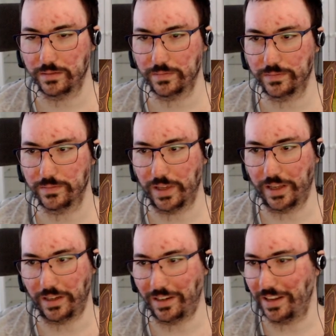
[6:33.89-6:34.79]

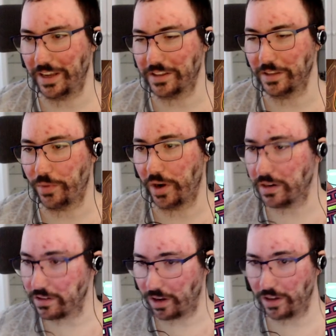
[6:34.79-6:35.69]
And I like the bright
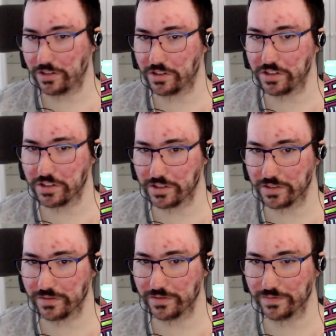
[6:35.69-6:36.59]
colors.
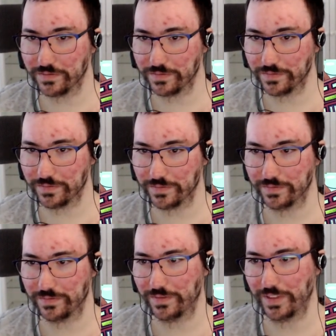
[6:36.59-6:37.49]

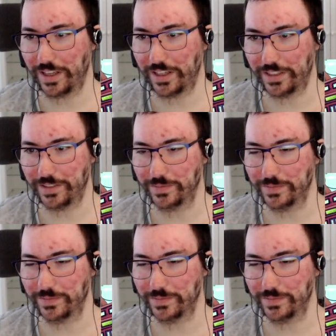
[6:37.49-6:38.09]
Um,